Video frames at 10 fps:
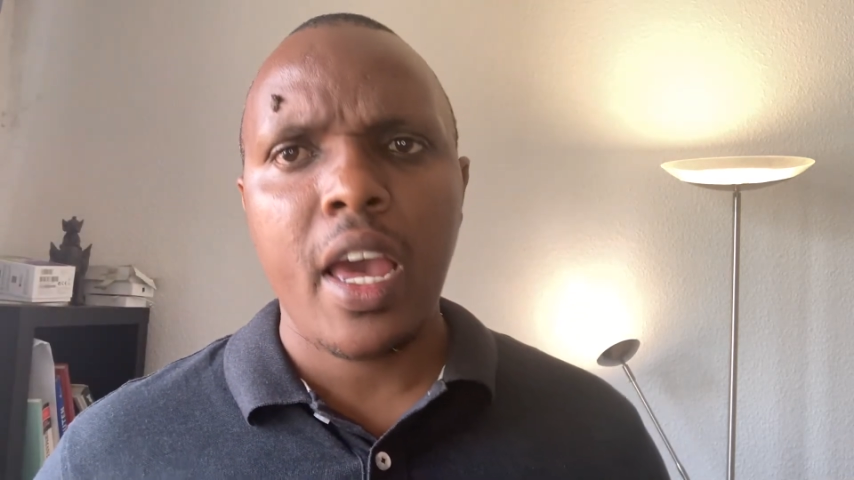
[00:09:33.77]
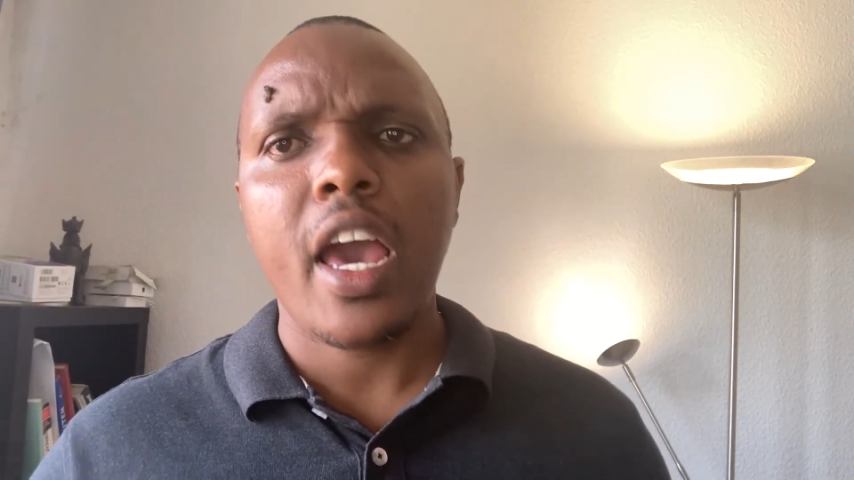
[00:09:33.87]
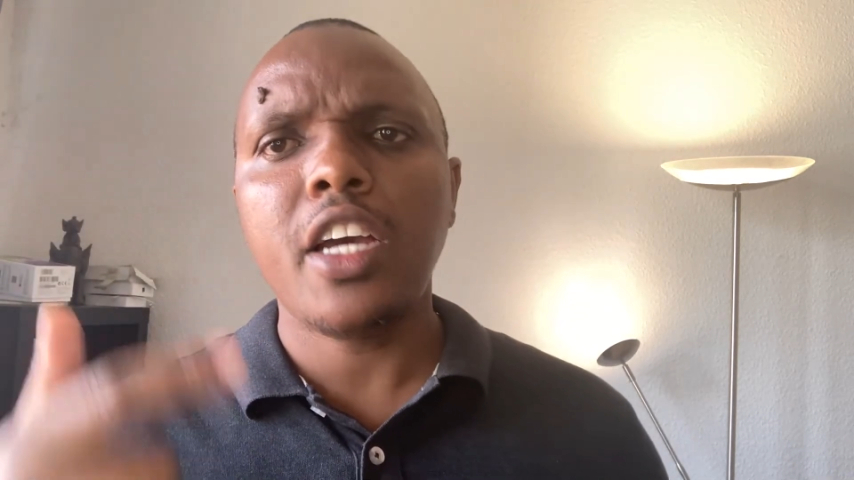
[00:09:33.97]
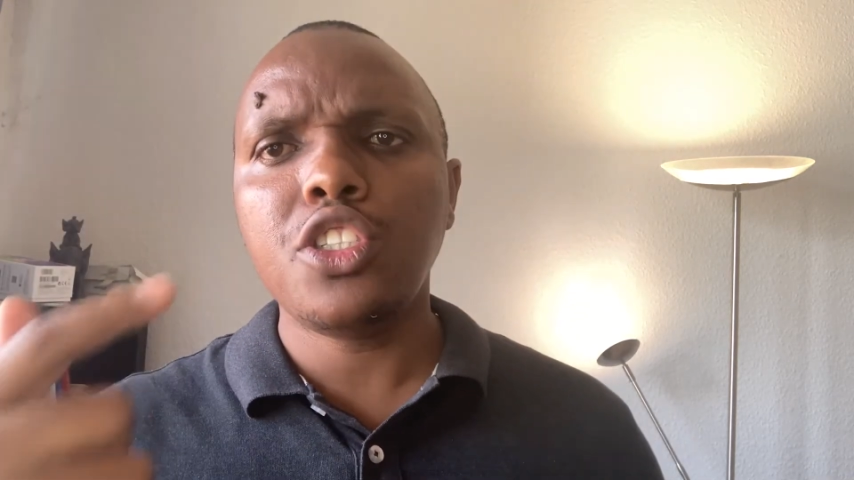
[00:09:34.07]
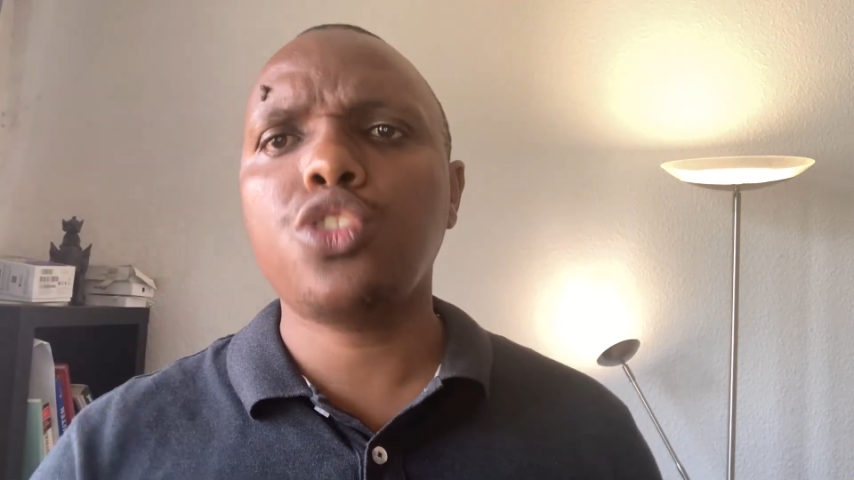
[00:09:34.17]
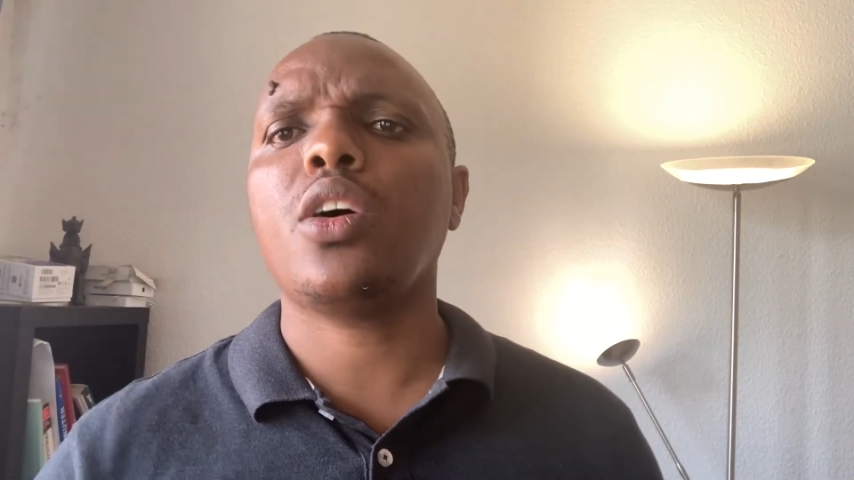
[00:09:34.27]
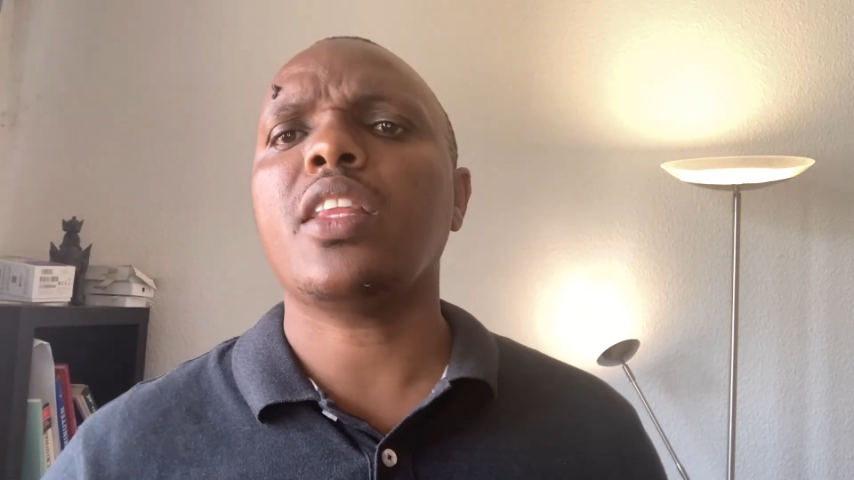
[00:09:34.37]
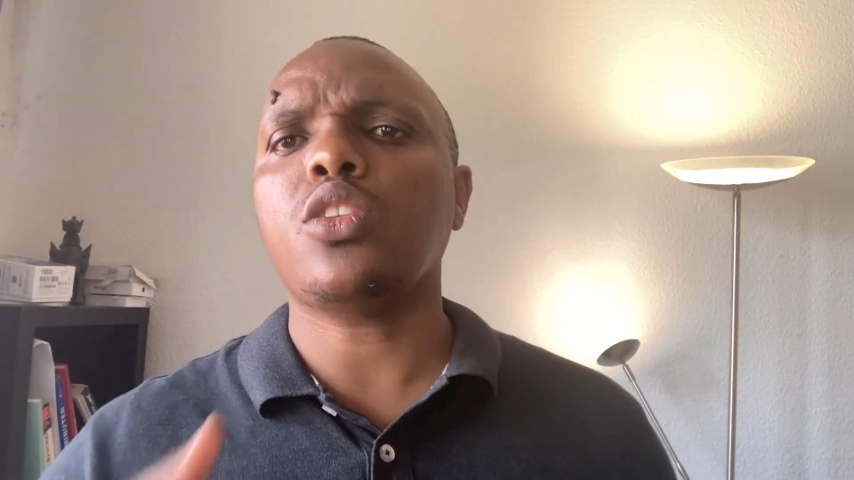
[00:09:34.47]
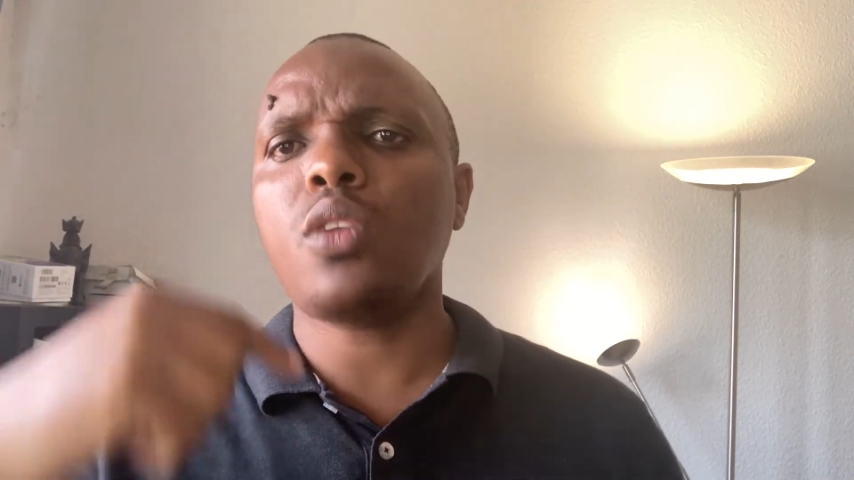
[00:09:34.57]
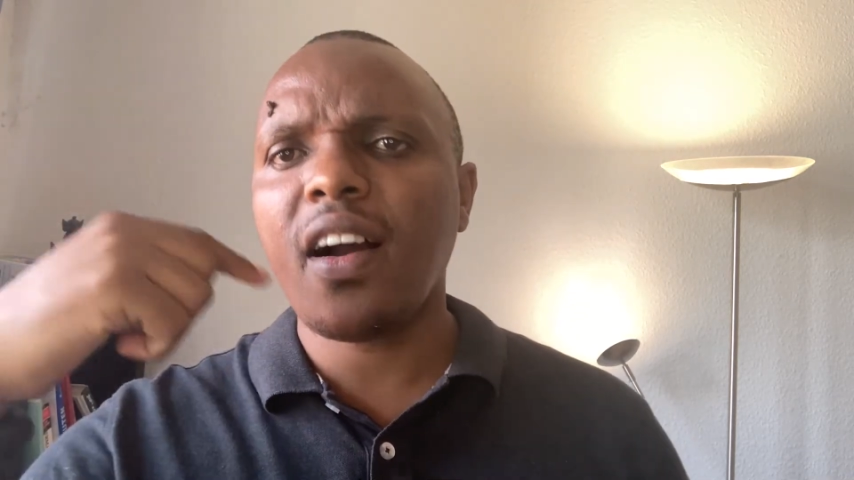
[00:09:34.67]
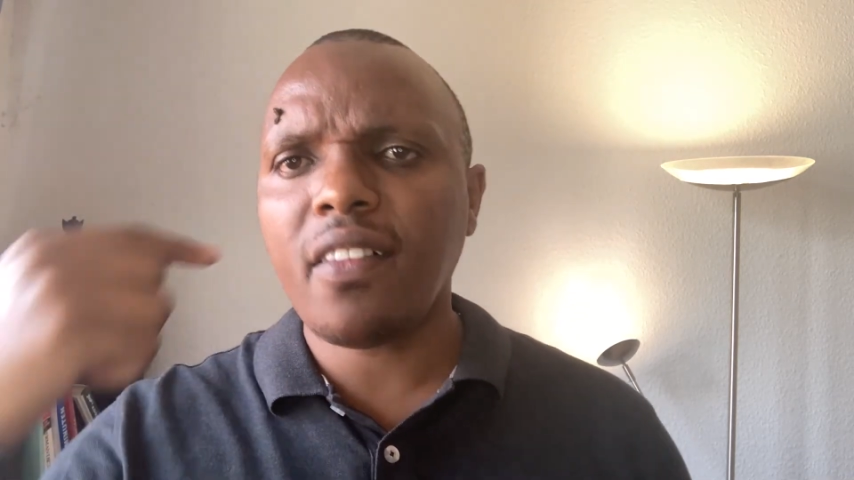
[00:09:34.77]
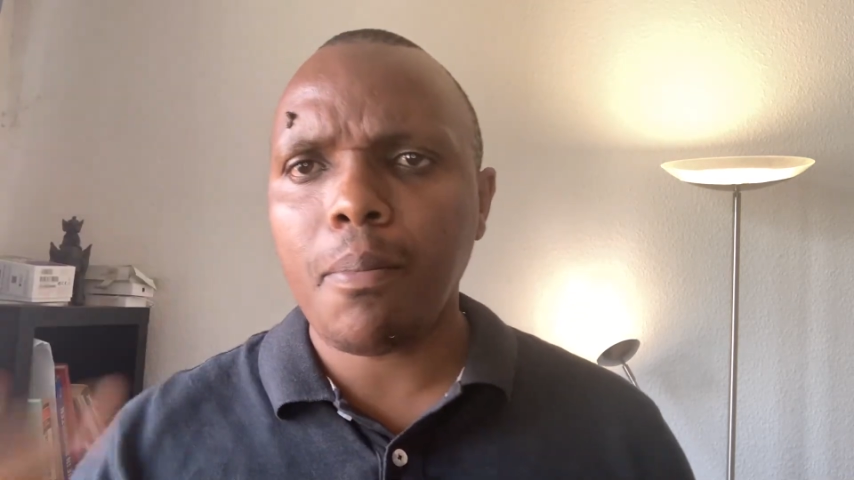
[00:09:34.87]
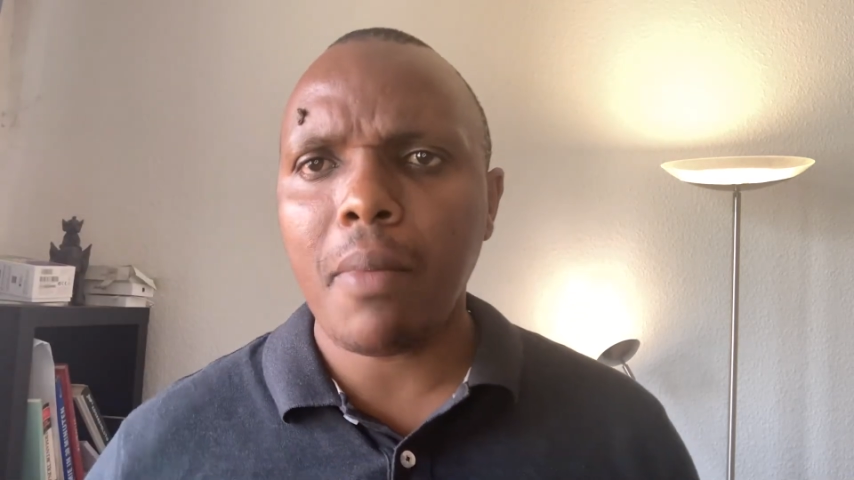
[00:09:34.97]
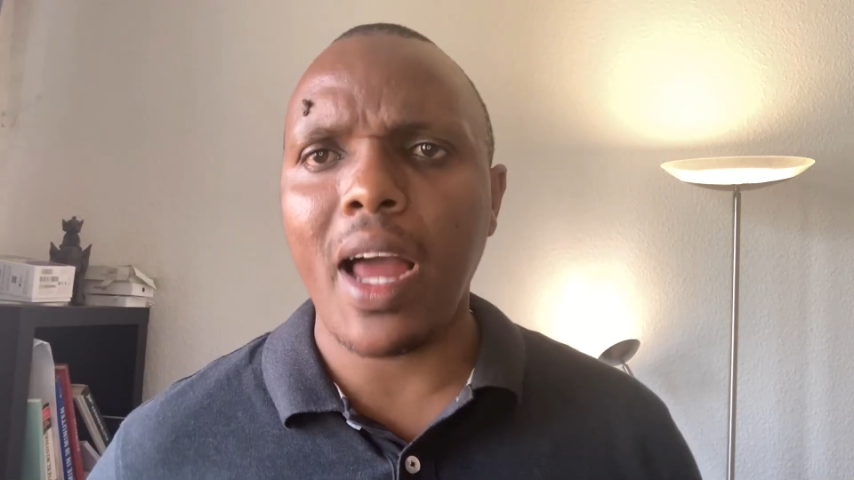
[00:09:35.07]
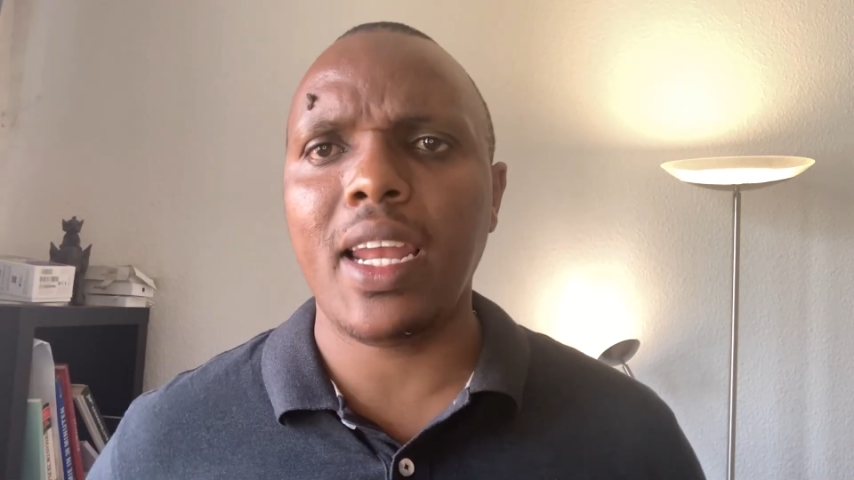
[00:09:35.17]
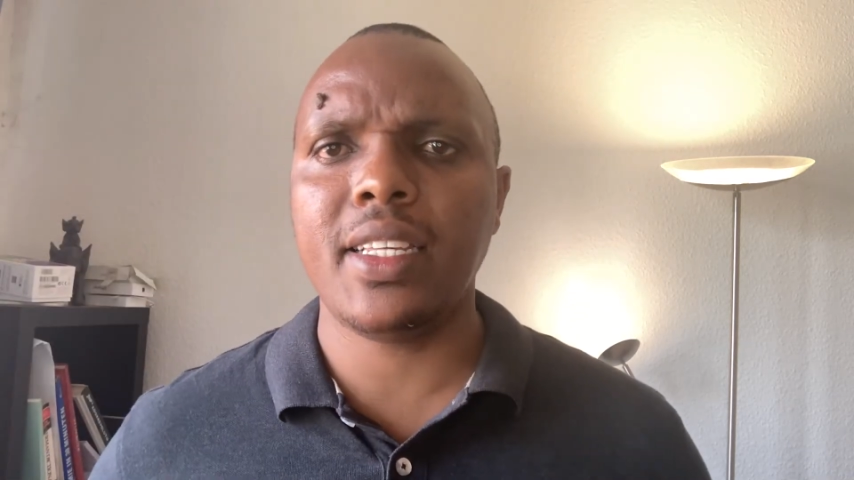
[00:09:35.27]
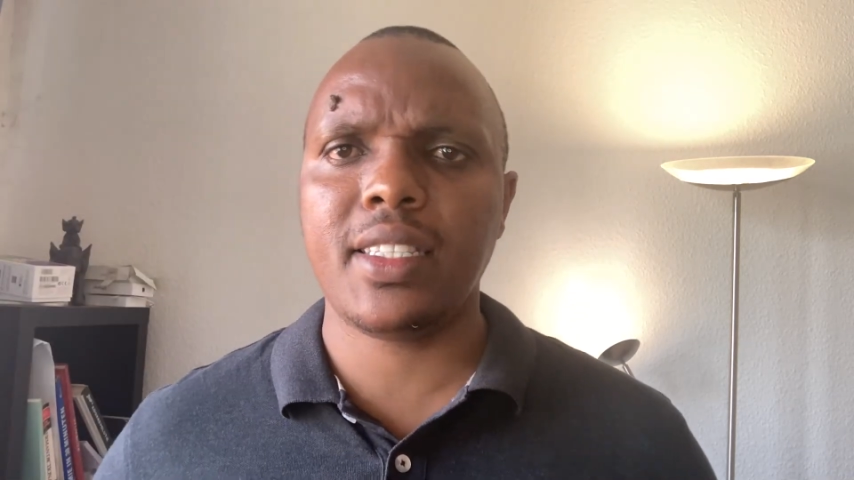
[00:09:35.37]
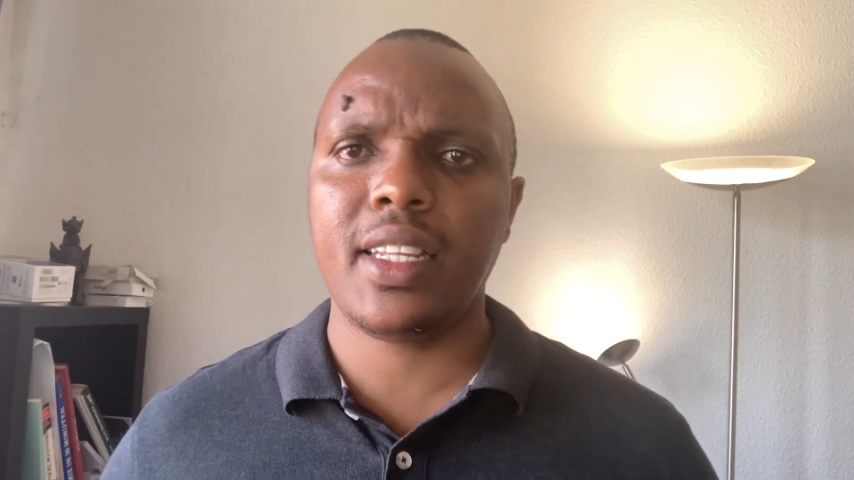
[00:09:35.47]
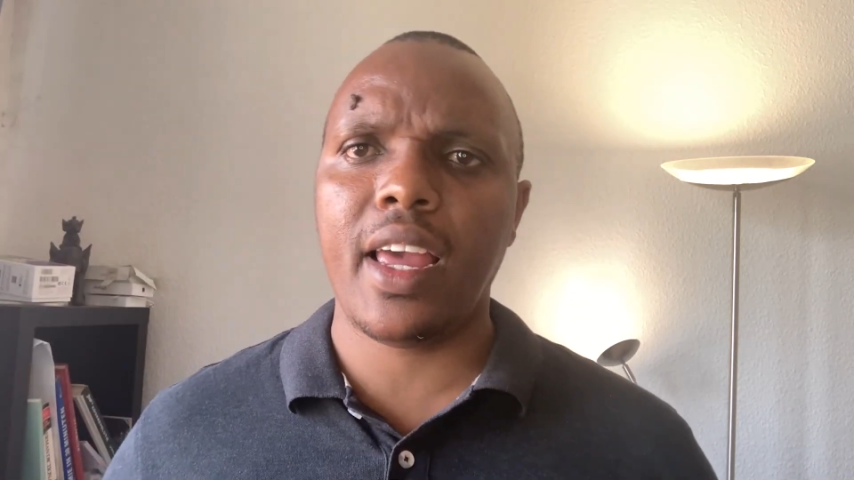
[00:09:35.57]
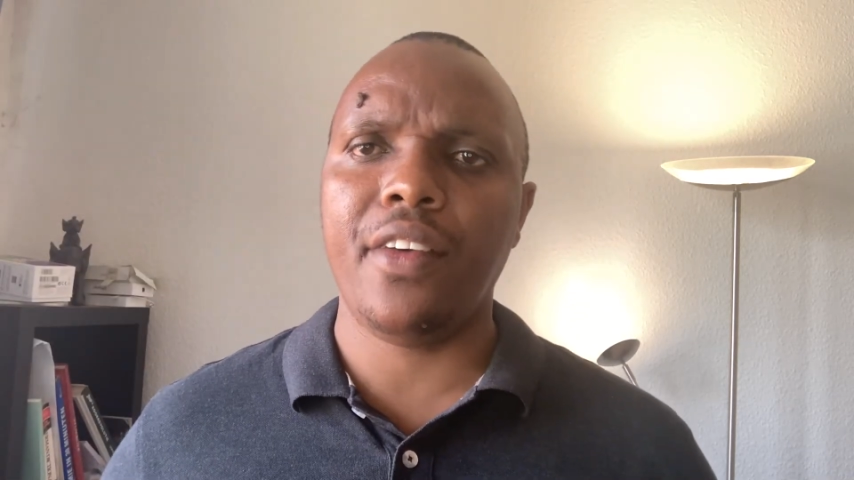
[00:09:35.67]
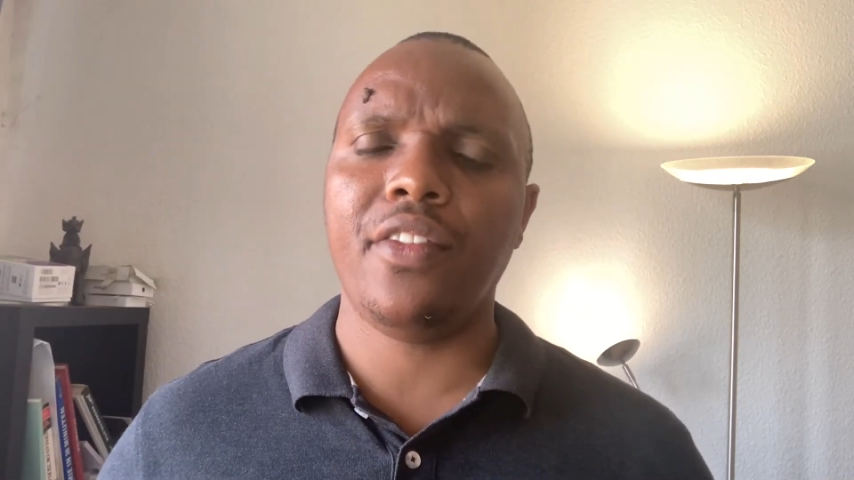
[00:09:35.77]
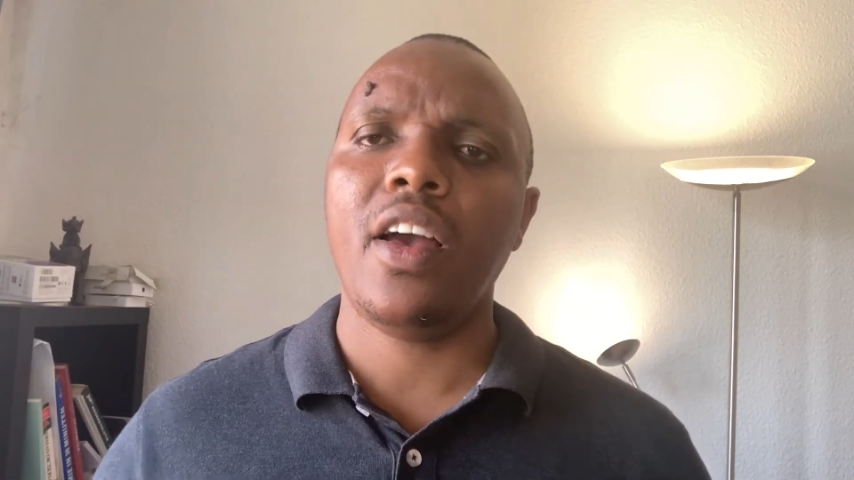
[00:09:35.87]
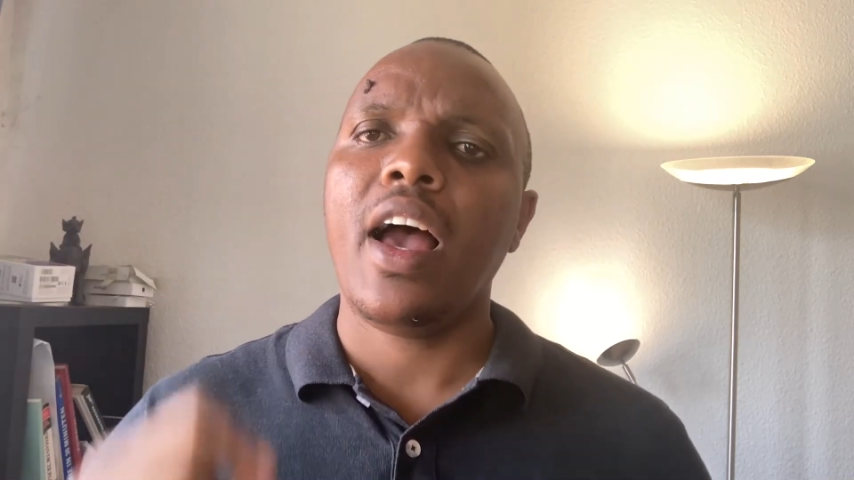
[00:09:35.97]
Ensure that you have a balanced life